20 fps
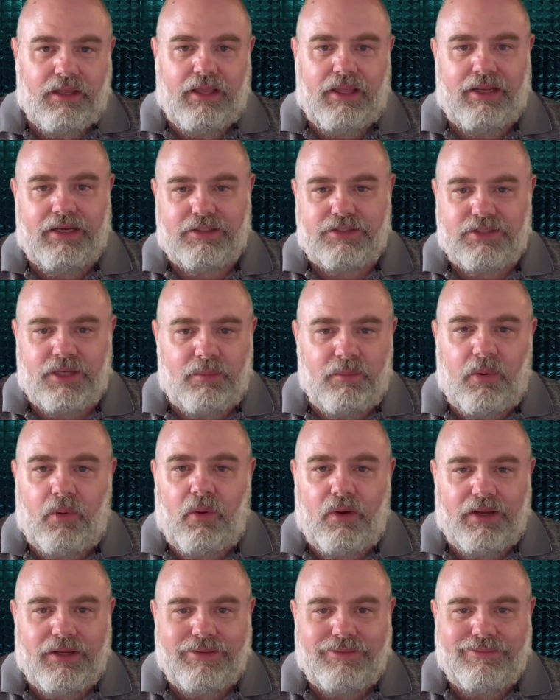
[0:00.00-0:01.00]
And at some
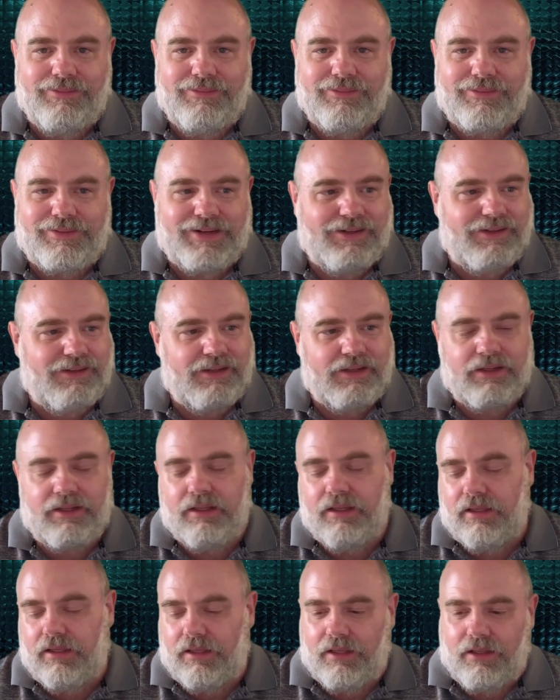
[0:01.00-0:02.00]
point, you're kind of
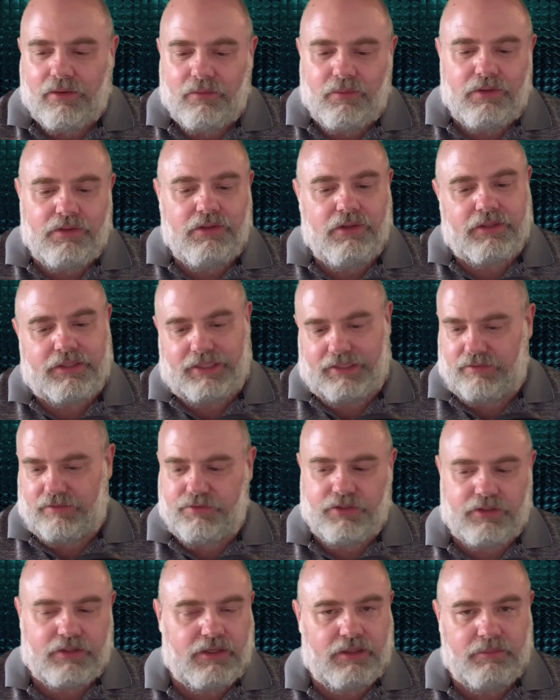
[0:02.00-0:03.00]
like, well, look, if
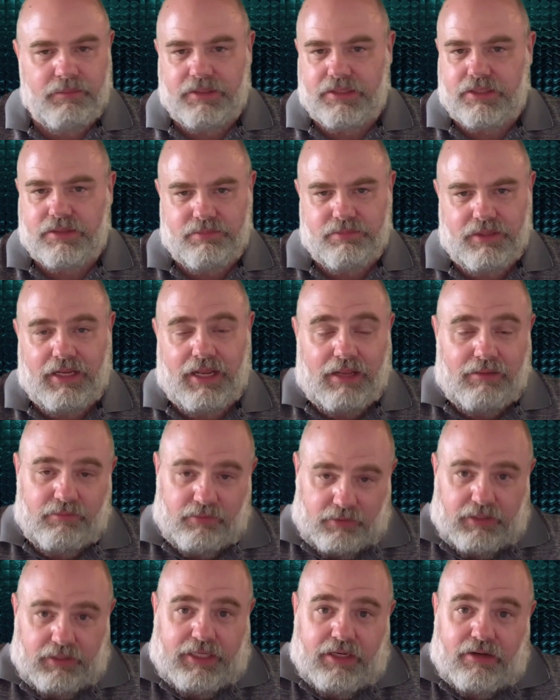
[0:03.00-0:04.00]
you're going to be, just
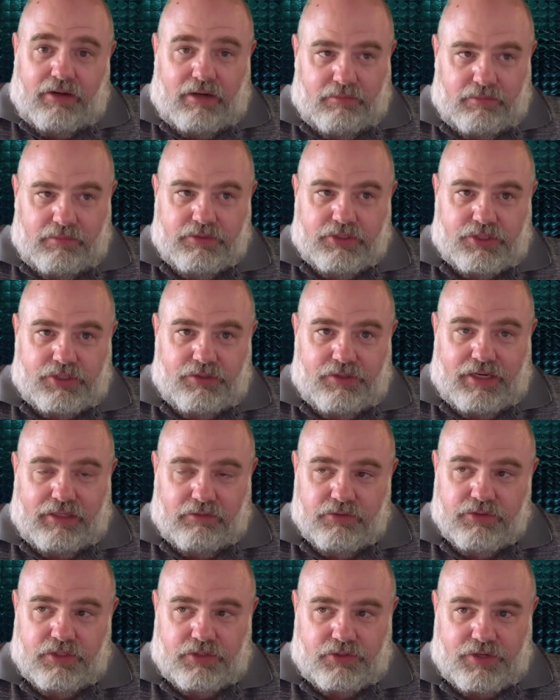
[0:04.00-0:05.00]
so you're not
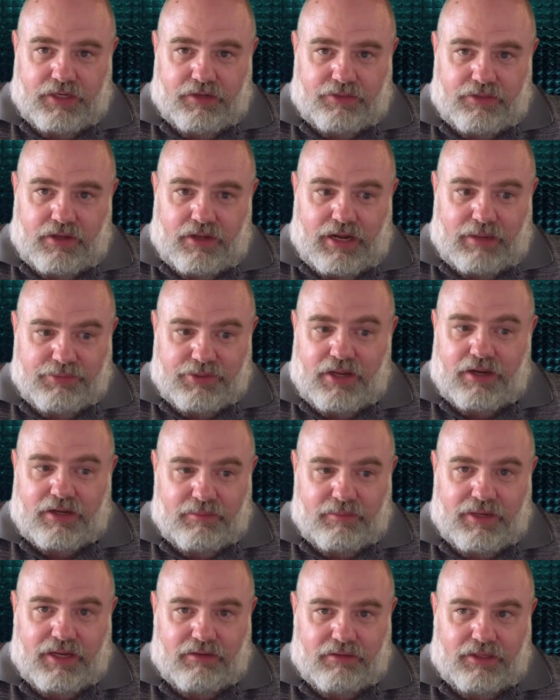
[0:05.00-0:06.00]
losing the train of thought, I'm
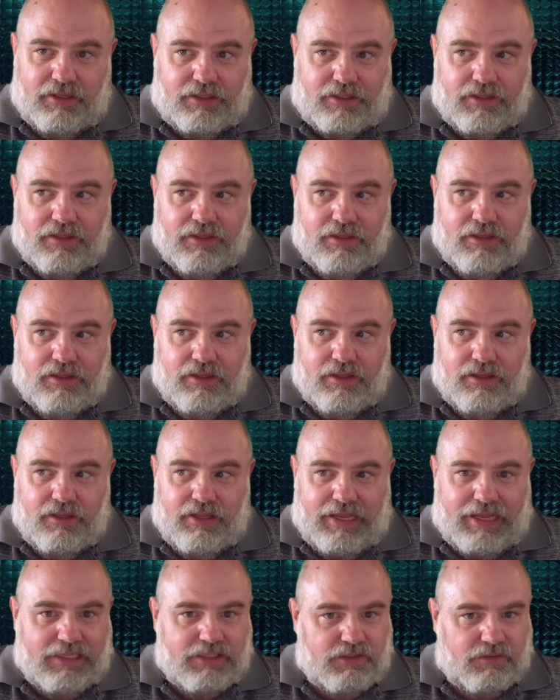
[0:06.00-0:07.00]
talking about like
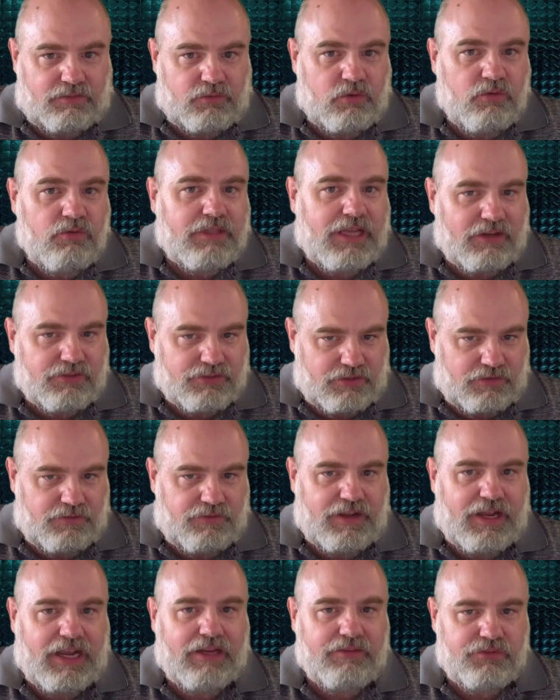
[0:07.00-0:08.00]
as of
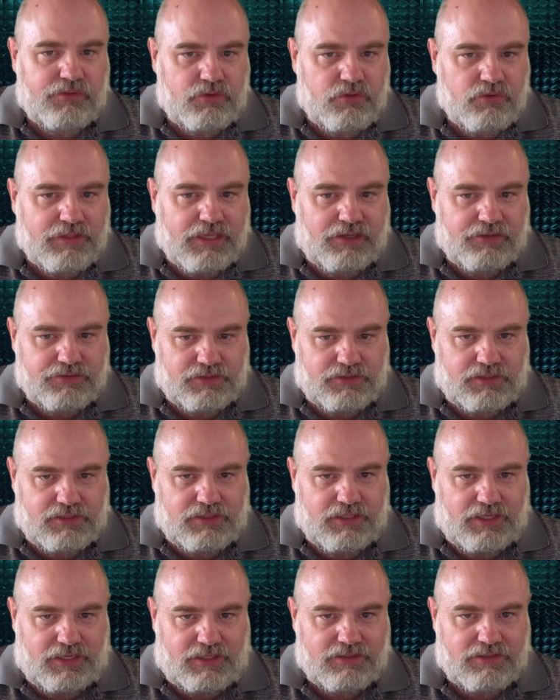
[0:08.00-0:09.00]
2005 and
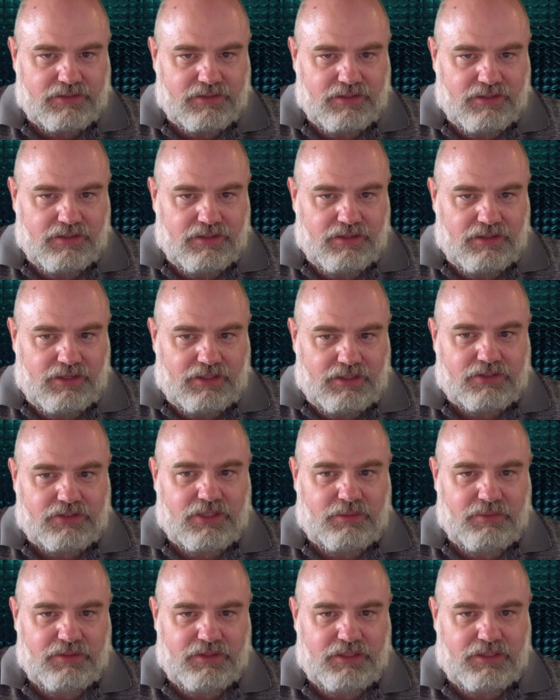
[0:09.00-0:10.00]
2006, is
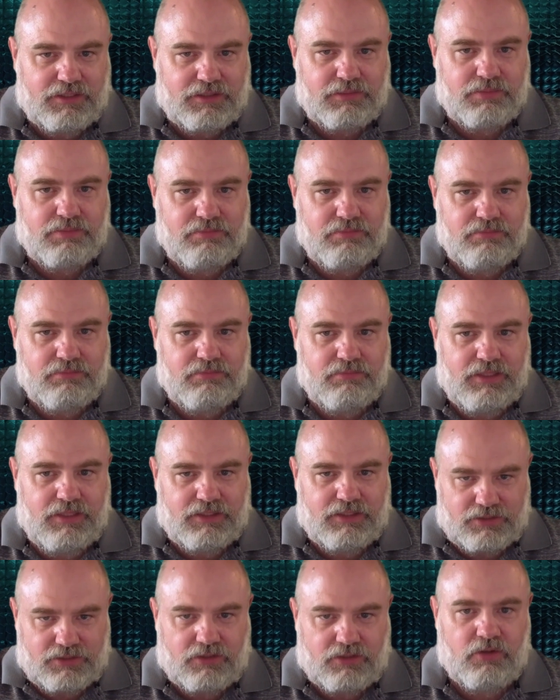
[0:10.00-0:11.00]
some of these
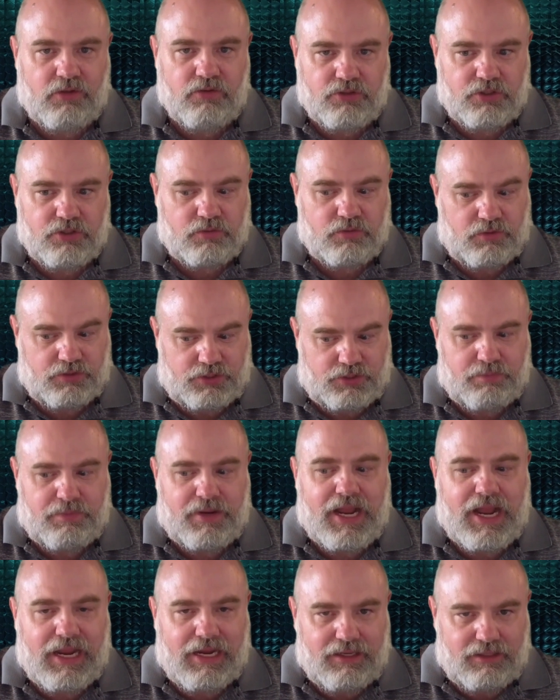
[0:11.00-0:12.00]
institutions were just
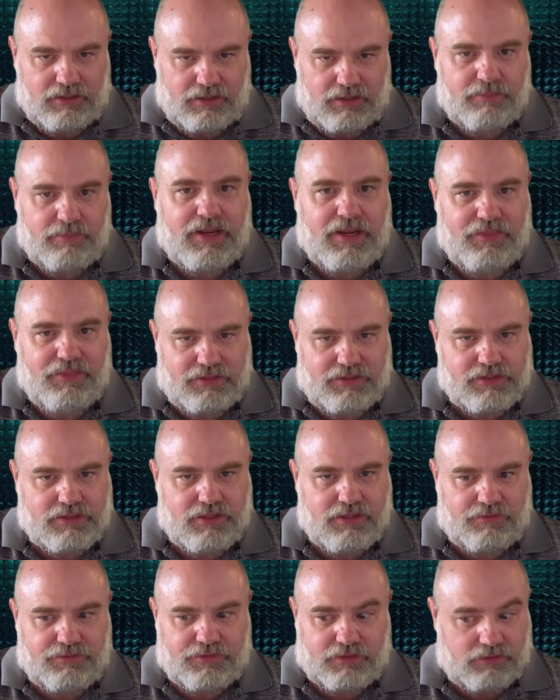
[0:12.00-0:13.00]
piling up on this
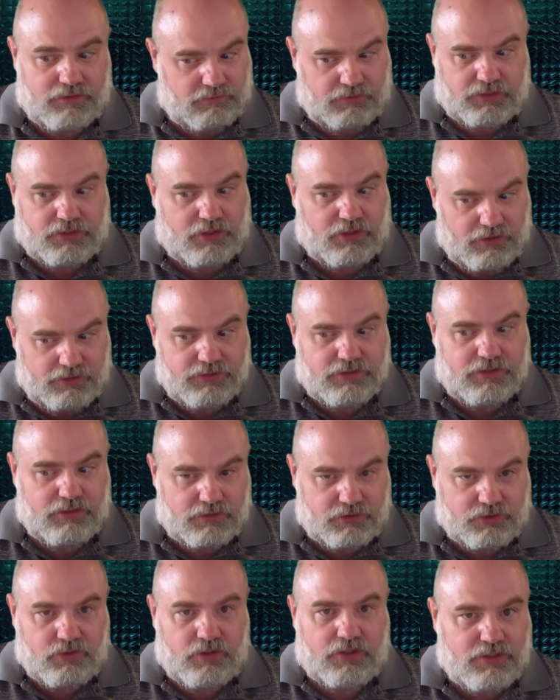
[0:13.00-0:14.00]
stuff, that the returns in
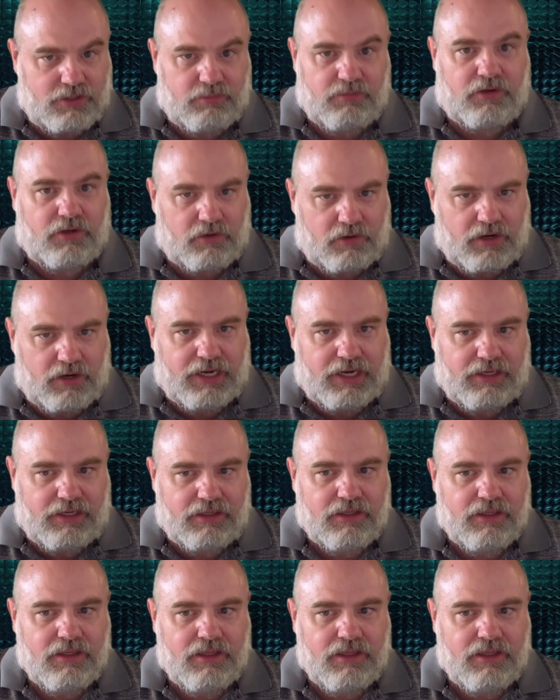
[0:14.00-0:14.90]
the short term were great,